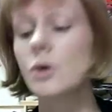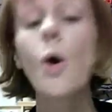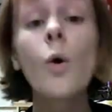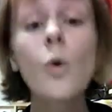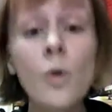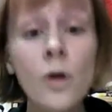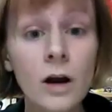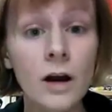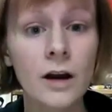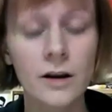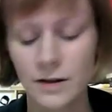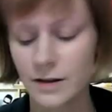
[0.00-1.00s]

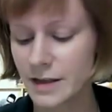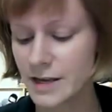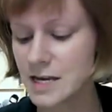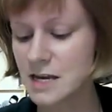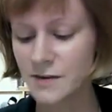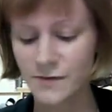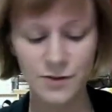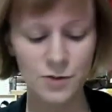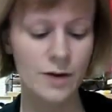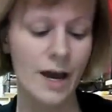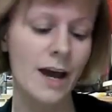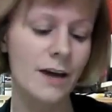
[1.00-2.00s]
Or if
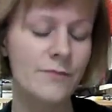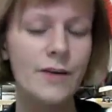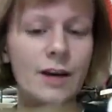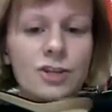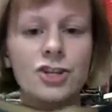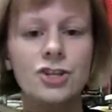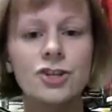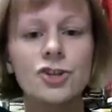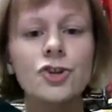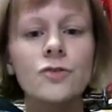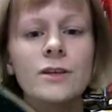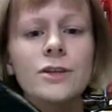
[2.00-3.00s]
you have that
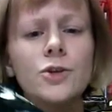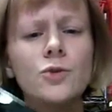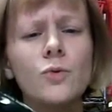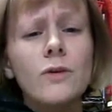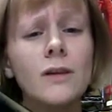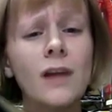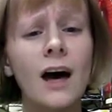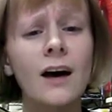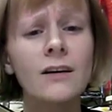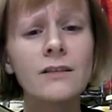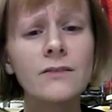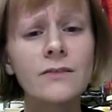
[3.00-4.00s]
shoe that you
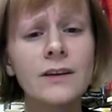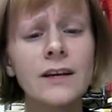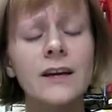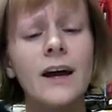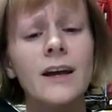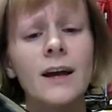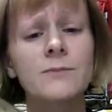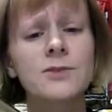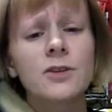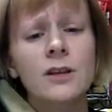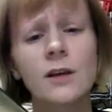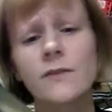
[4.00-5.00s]
love, and I
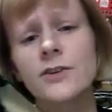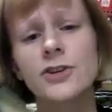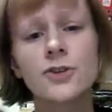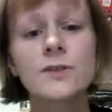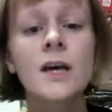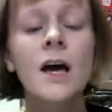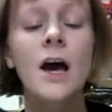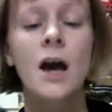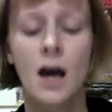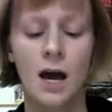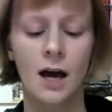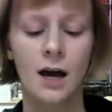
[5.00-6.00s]
absolutely love these shoes,
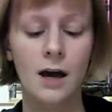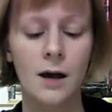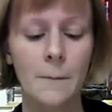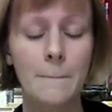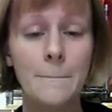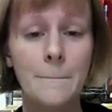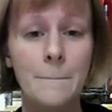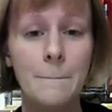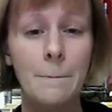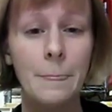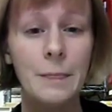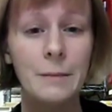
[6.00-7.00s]

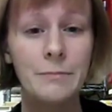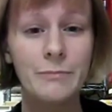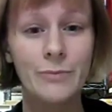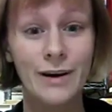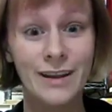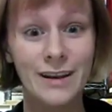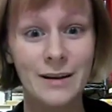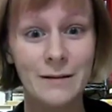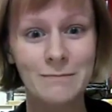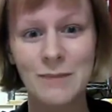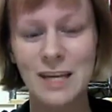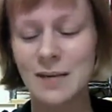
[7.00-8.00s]
but
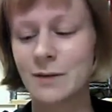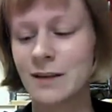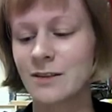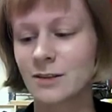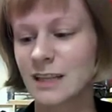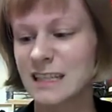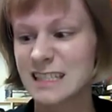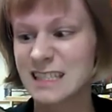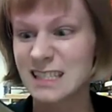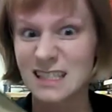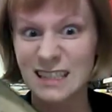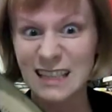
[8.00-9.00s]
maybe they're like
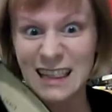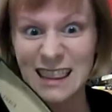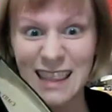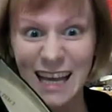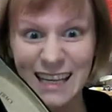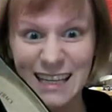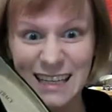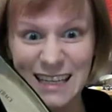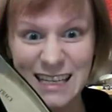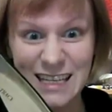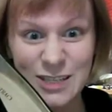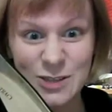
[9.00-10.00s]

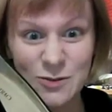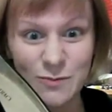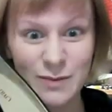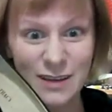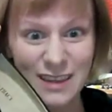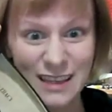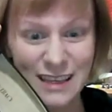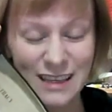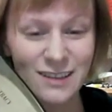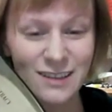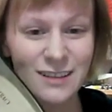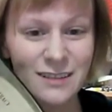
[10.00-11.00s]
slightly too big in the
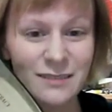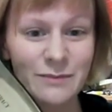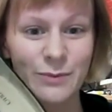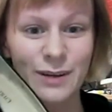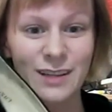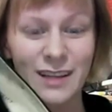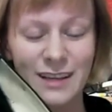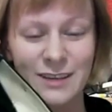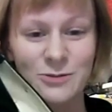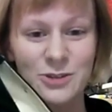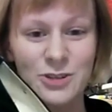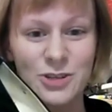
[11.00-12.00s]
heel, but like
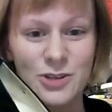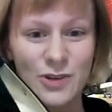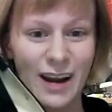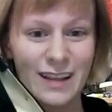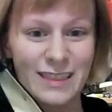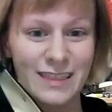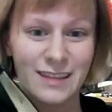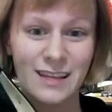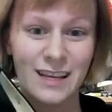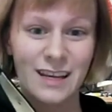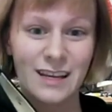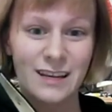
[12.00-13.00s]
you tried the
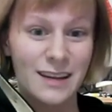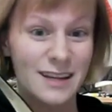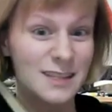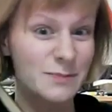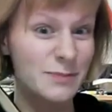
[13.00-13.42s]
next